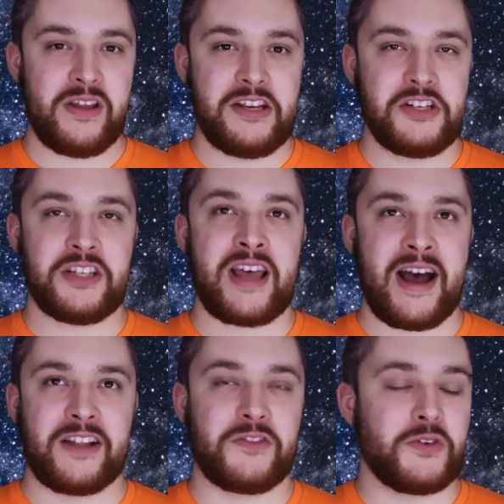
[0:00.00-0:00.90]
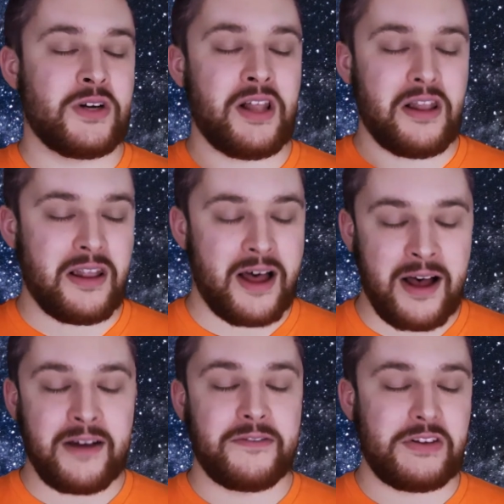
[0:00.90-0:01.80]
It just adds for a
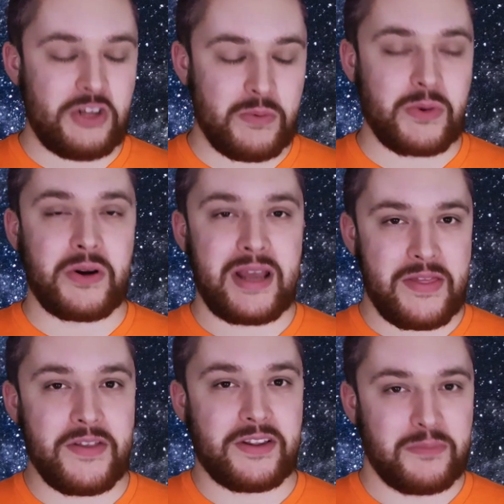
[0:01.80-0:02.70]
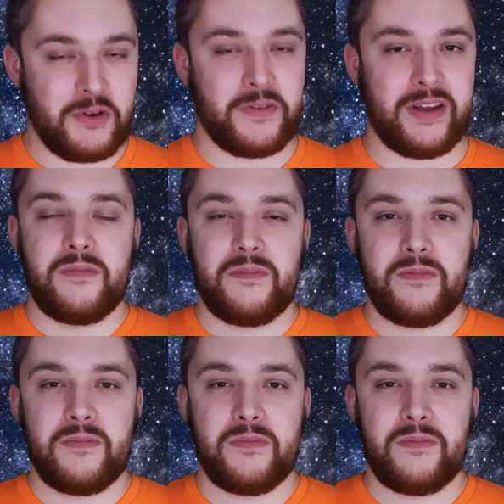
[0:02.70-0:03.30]
lot of humor in this movie.